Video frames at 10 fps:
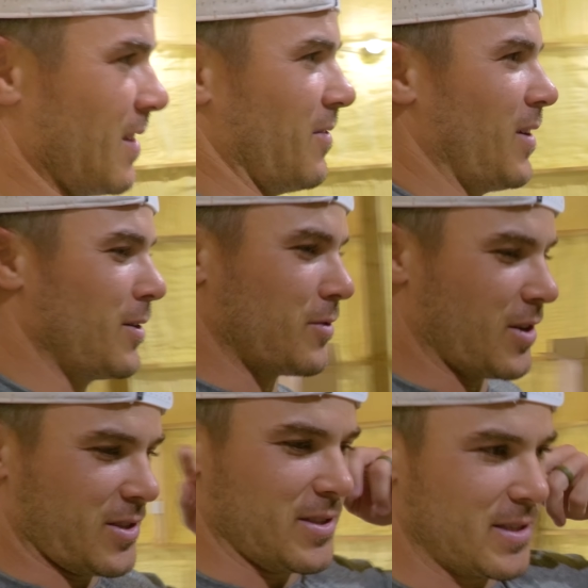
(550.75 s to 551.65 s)
The final
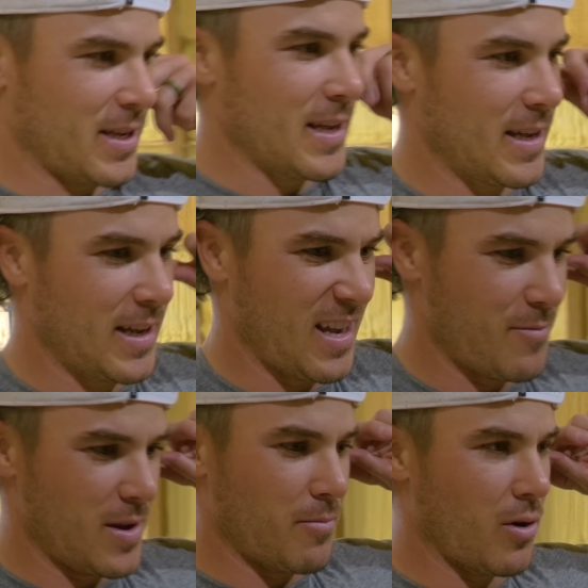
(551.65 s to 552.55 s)
touches have
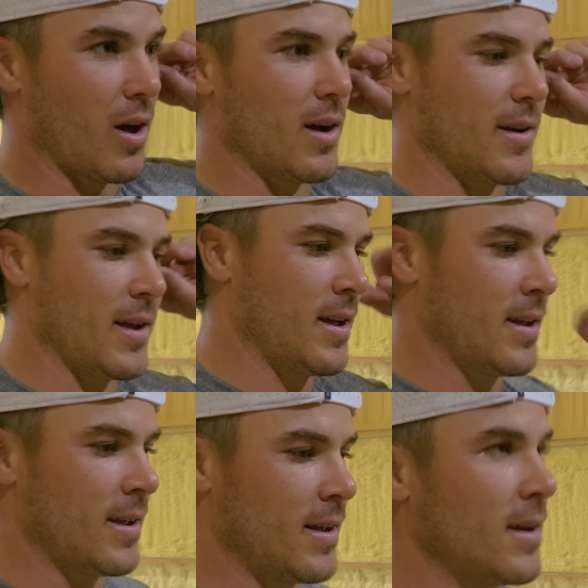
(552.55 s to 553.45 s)
been applied.
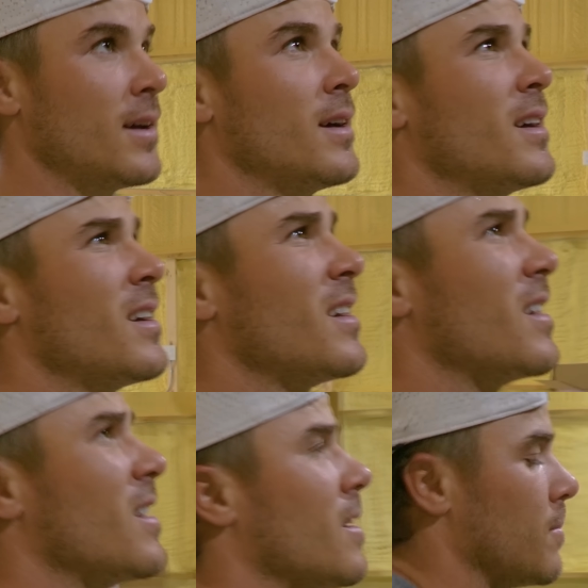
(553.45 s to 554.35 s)

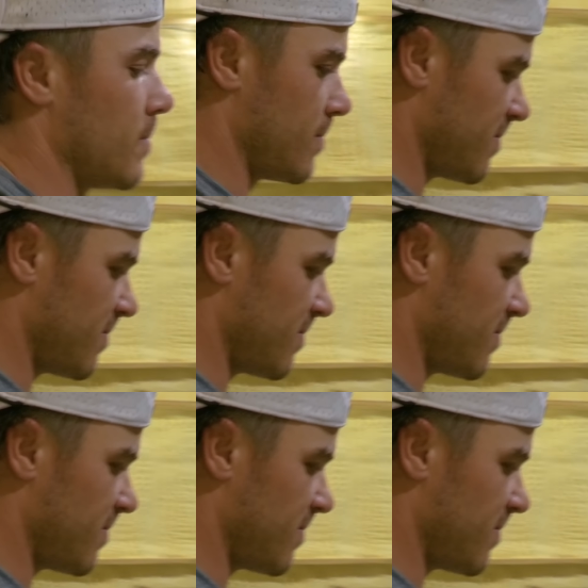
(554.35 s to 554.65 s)
I don't